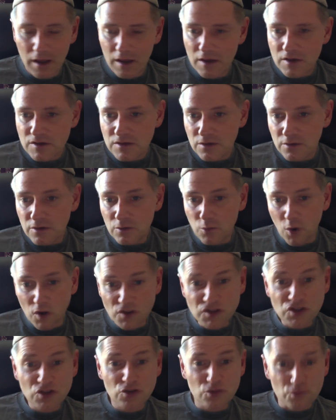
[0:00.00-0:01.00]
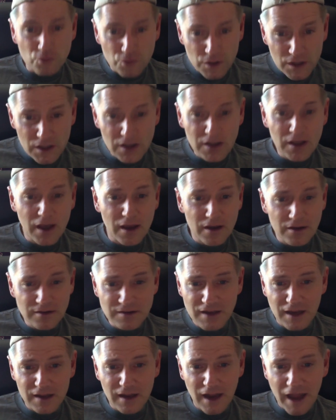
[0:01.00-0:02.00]
So he wants to really, he's
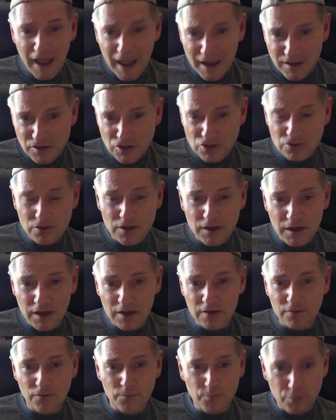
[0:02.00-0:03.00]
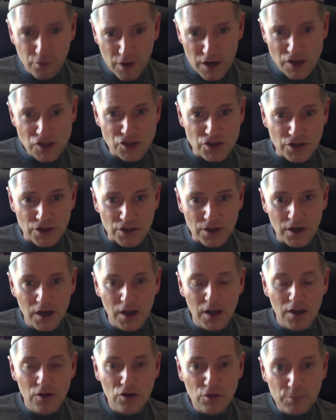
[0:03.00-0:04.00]
got extra kind of pressure
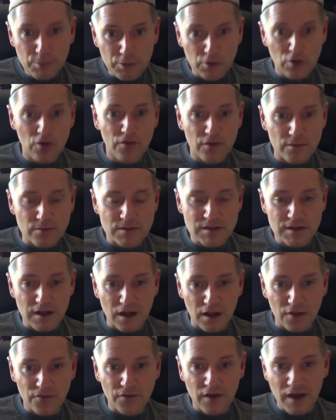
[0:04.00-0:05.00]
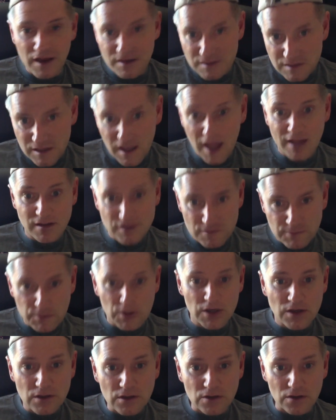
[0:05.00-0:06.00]
to prove himself as that
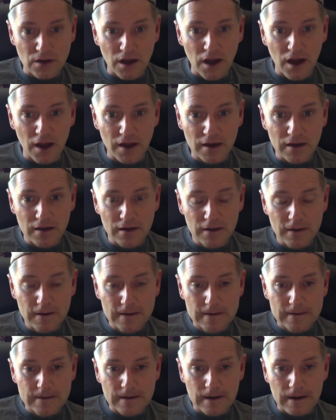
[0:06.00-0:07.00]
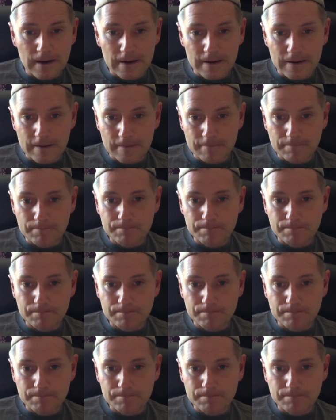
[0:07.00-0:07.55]
sprinter guy.